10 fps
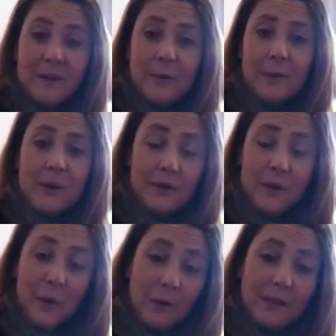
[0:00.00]
one of
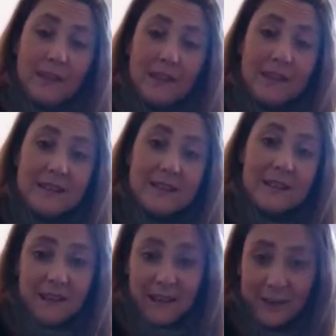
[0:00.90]
the only things
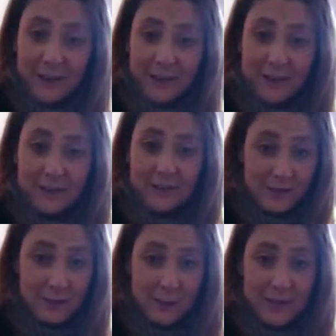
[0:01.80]
that I could
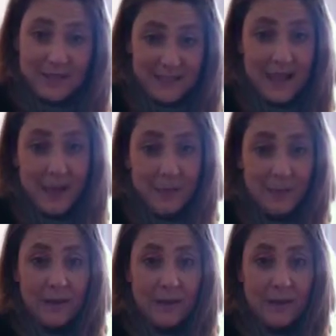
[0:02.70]
do was temp.